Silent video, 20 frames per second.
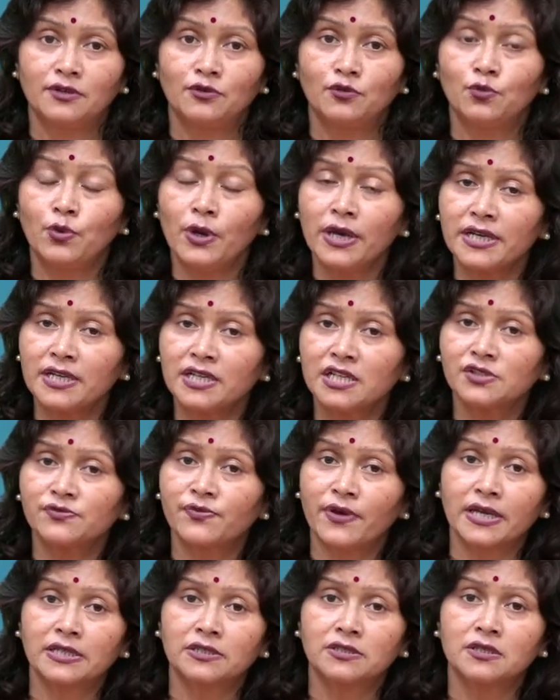Various
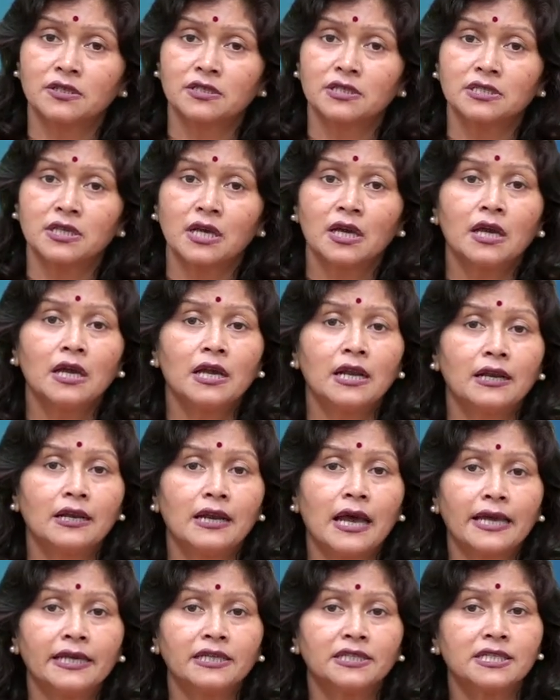factors
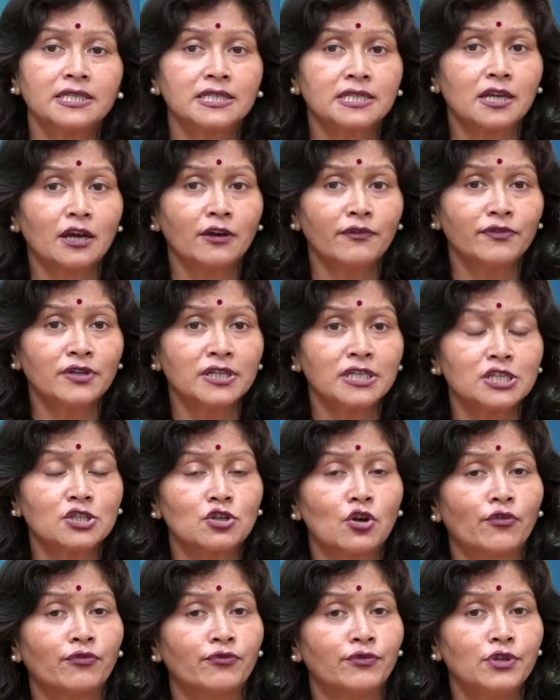like discoveries
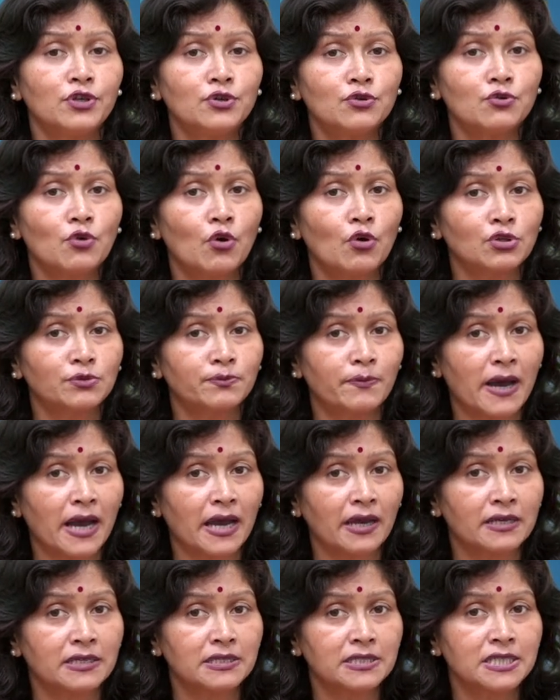of new gold
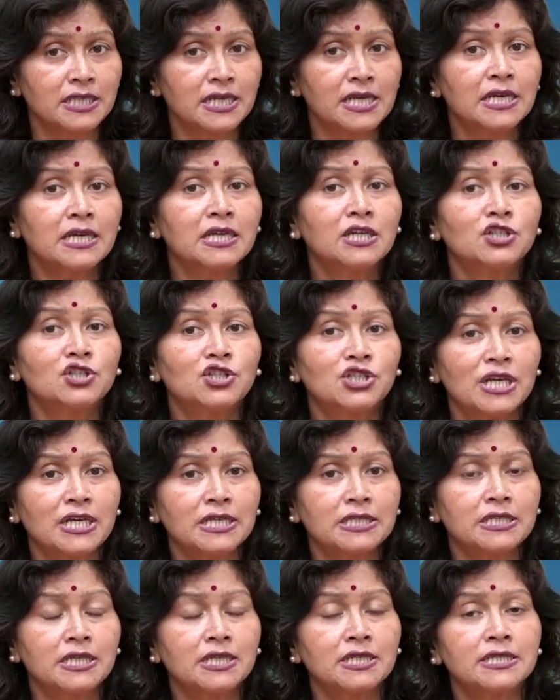mines,
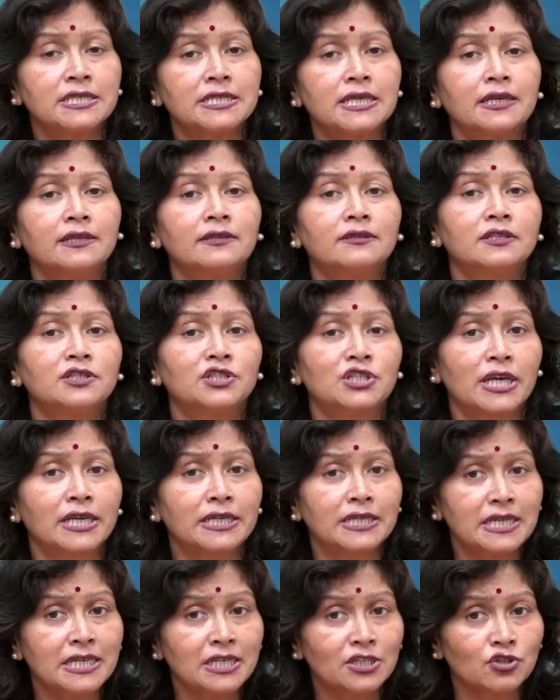changes in the
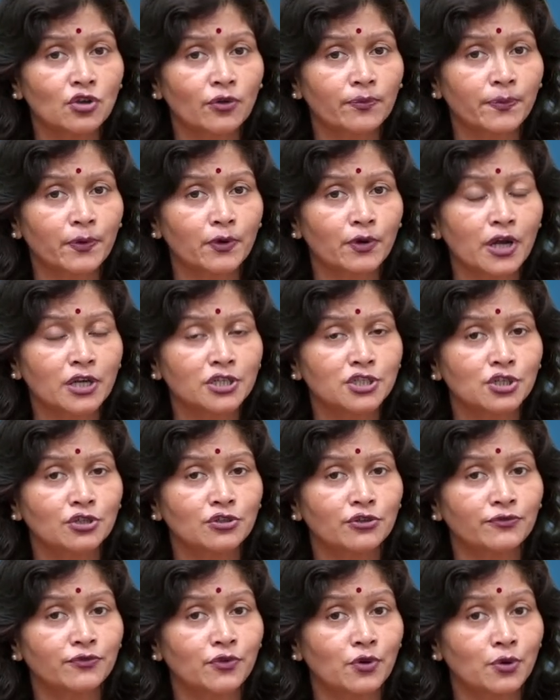techniques of production
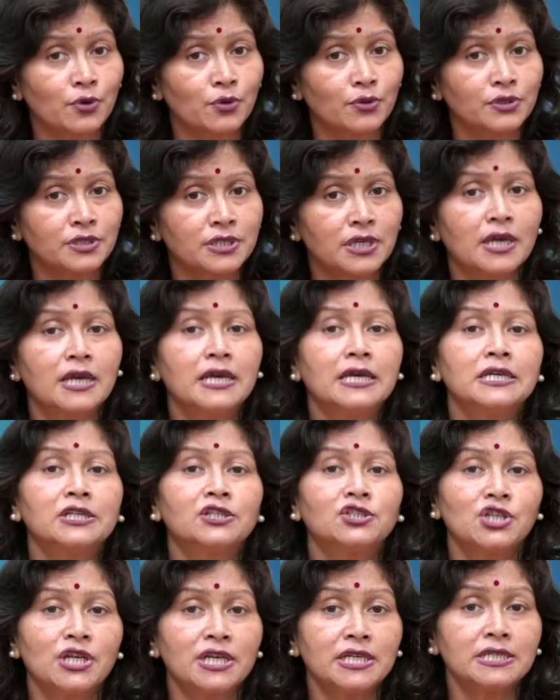of gold,
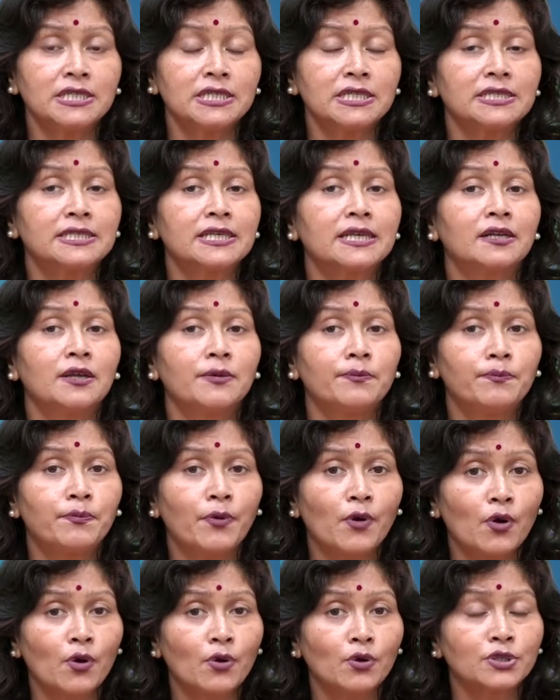changes in
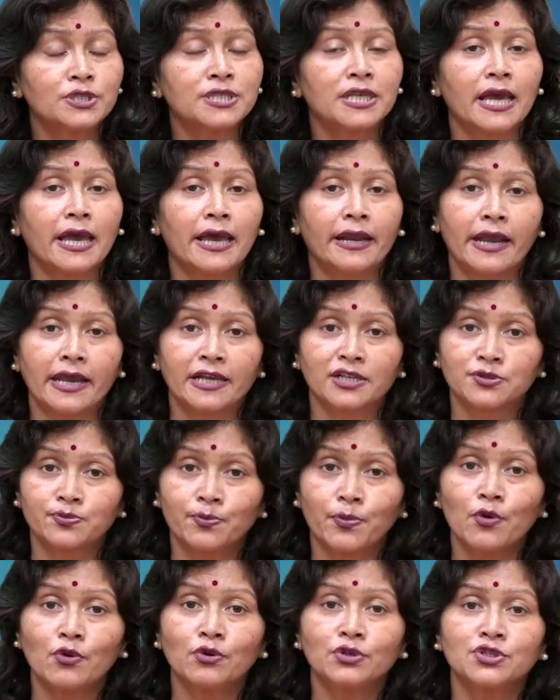imports and
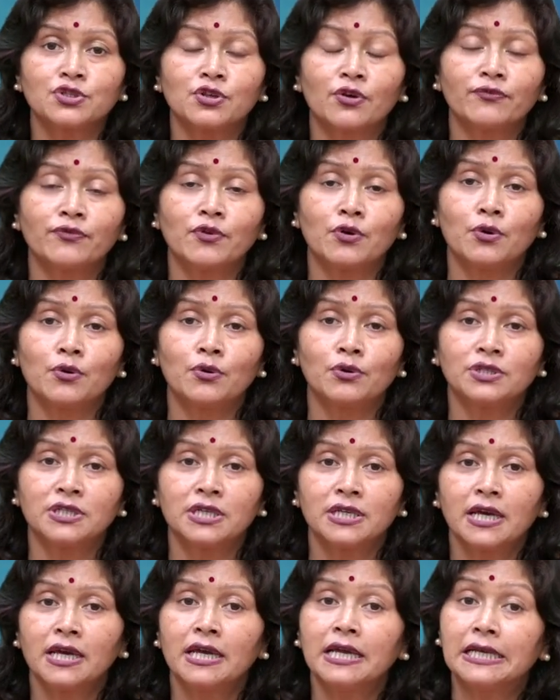exports of gold
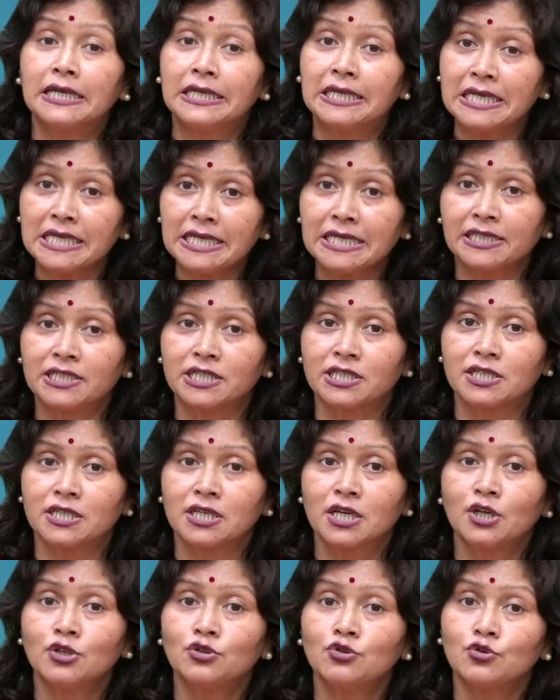
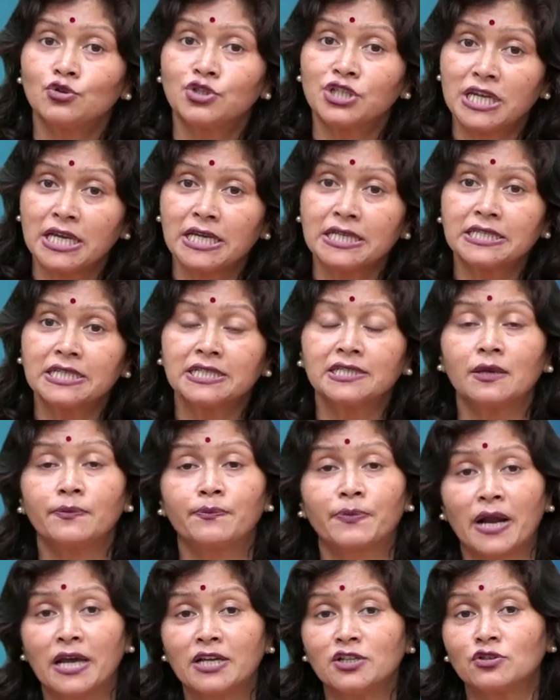leads to change in the
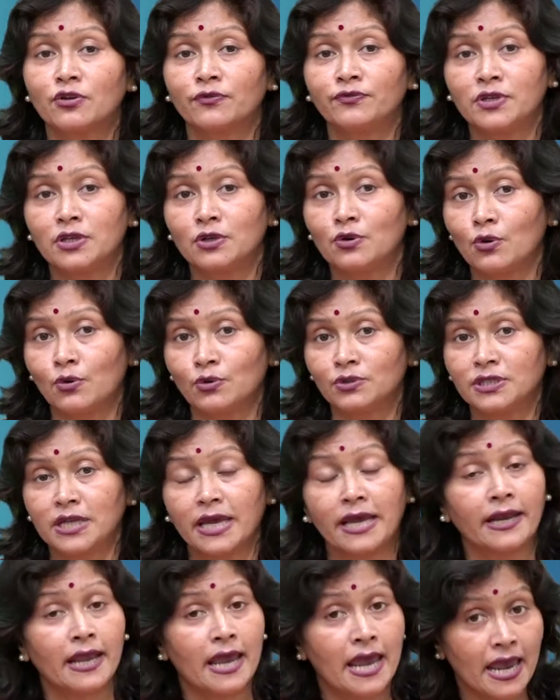price of the gold
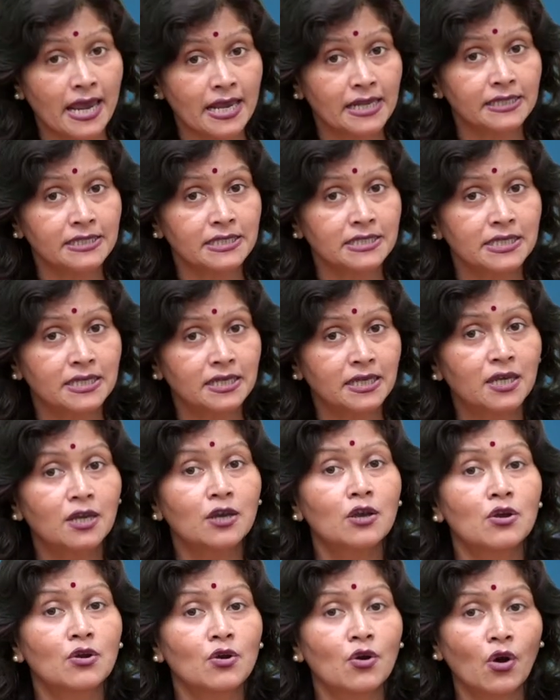and hence
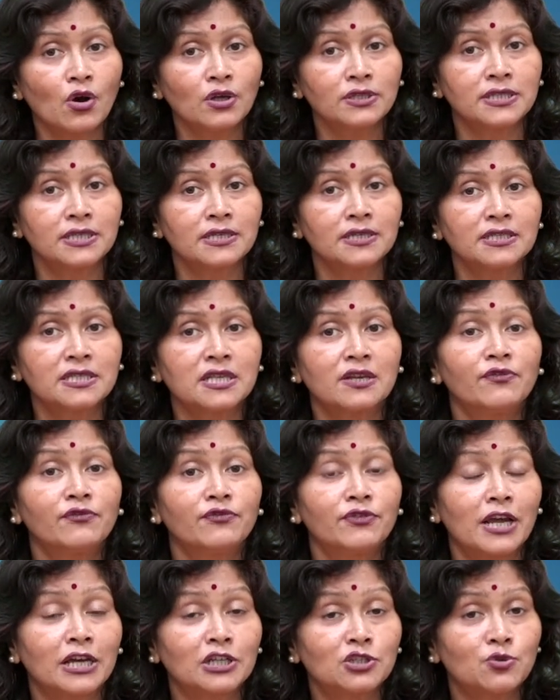causes
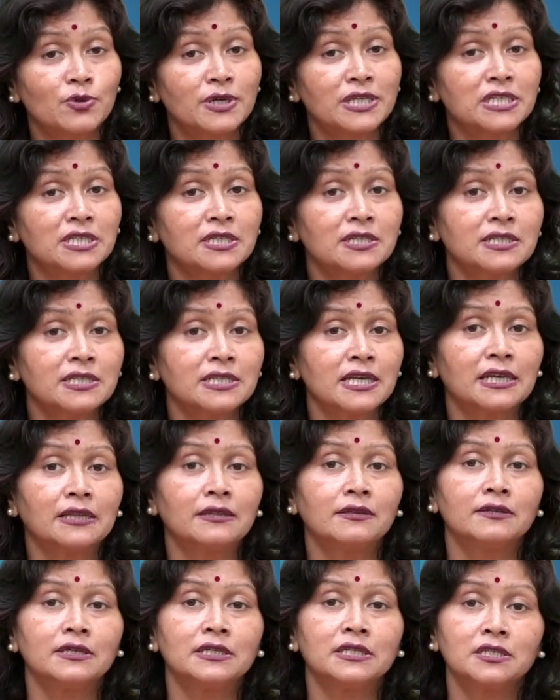fluctuations in
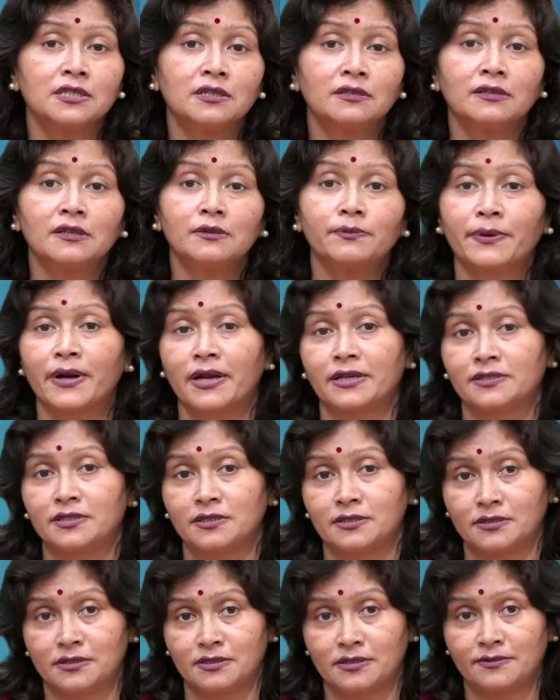the internal
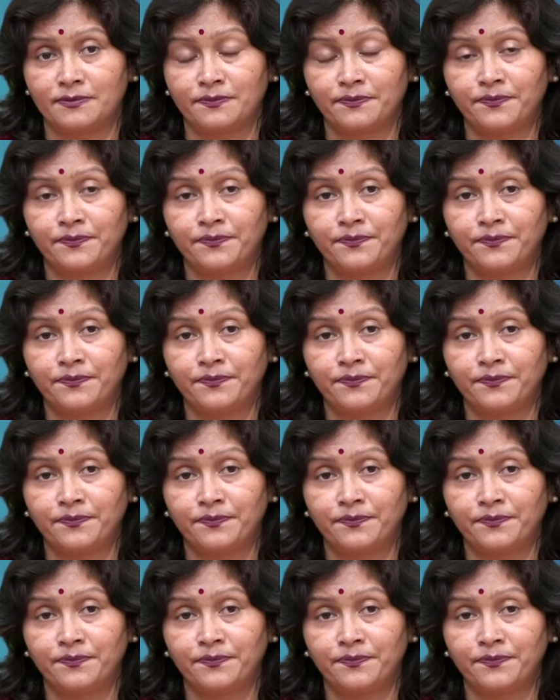prices.